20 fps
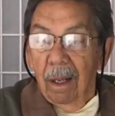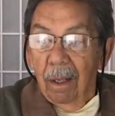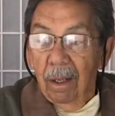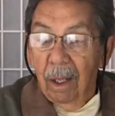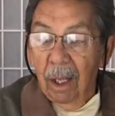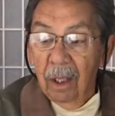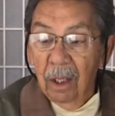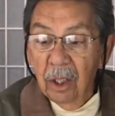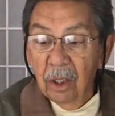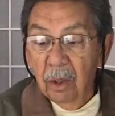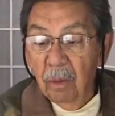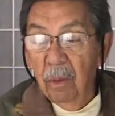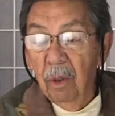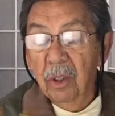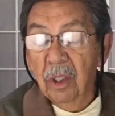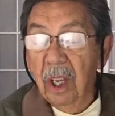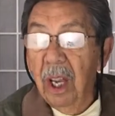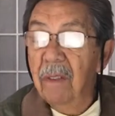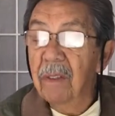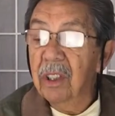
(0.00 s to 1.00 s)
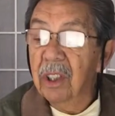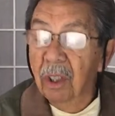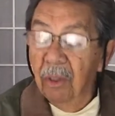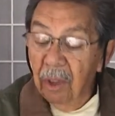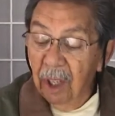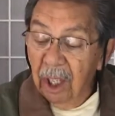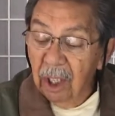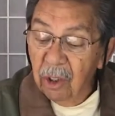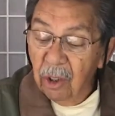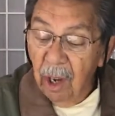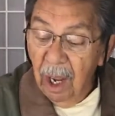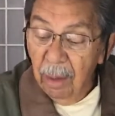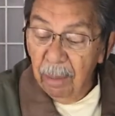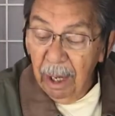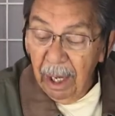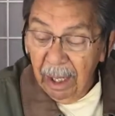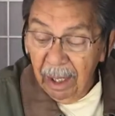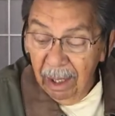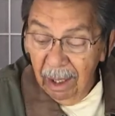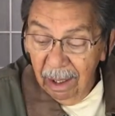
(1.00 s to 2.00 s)
Now this one we'll save and see if we can try and
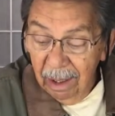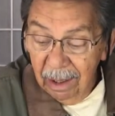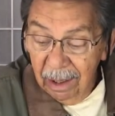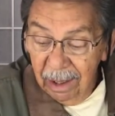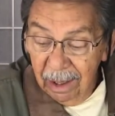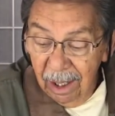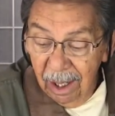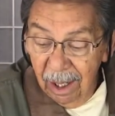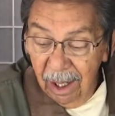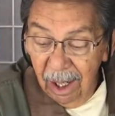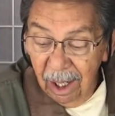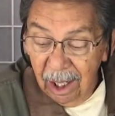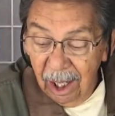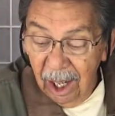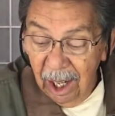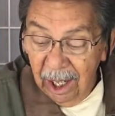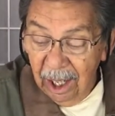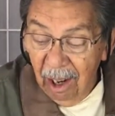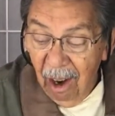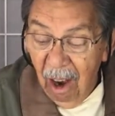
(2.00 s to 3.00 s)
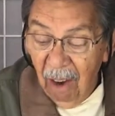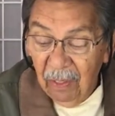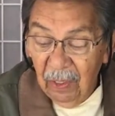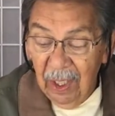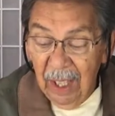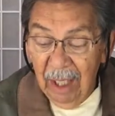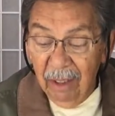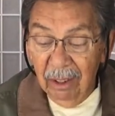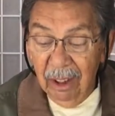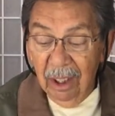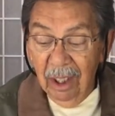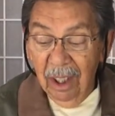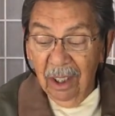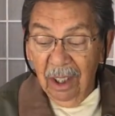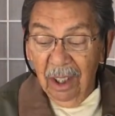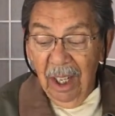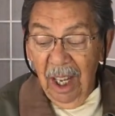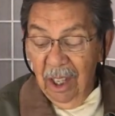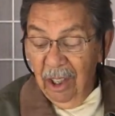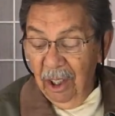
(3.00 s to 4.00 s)
make a cutting off of that, because it's
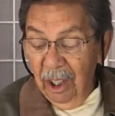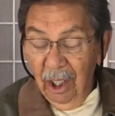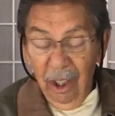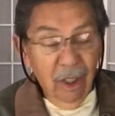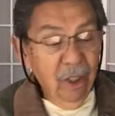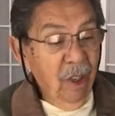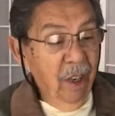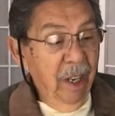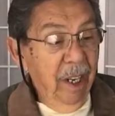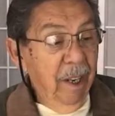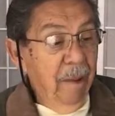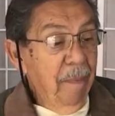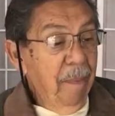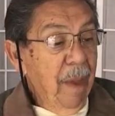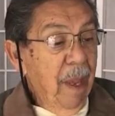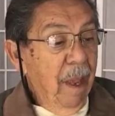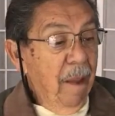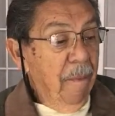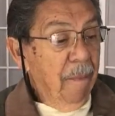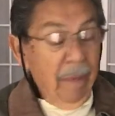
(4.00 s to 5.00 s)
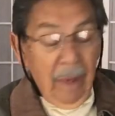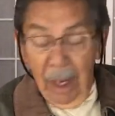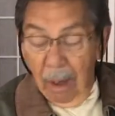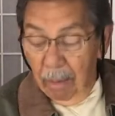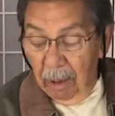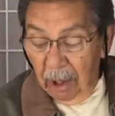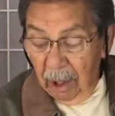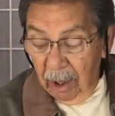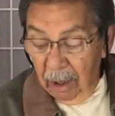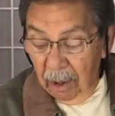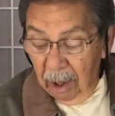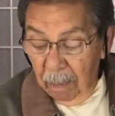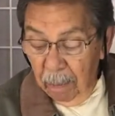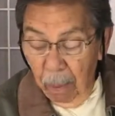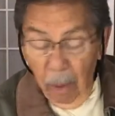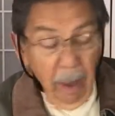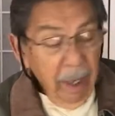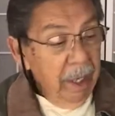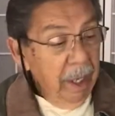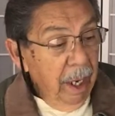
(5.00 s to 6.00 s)
a nice little tree. But the
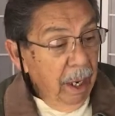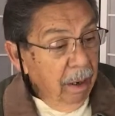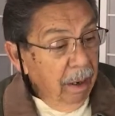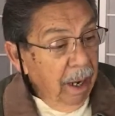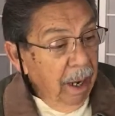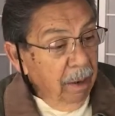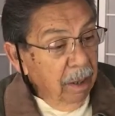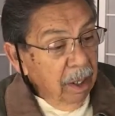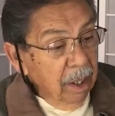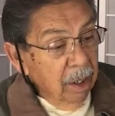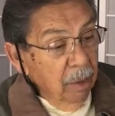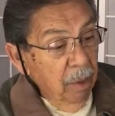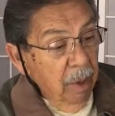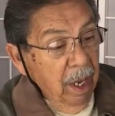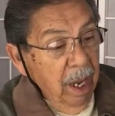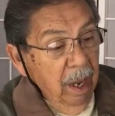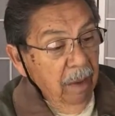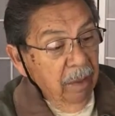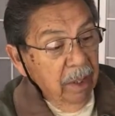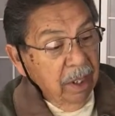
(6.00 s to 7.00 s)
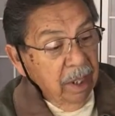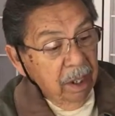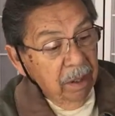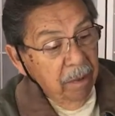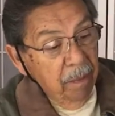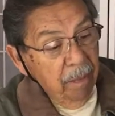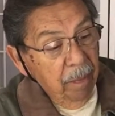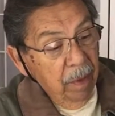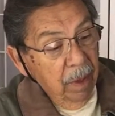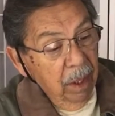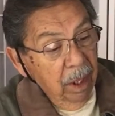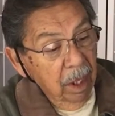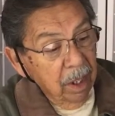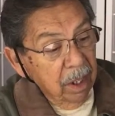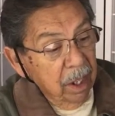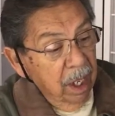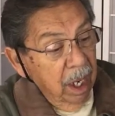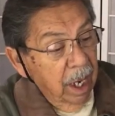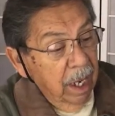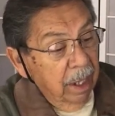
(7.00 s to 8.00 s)
point here now is that we have this
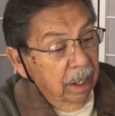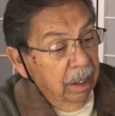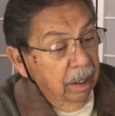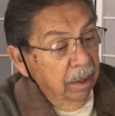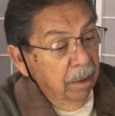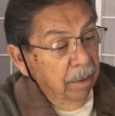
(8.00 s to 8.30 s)
cut,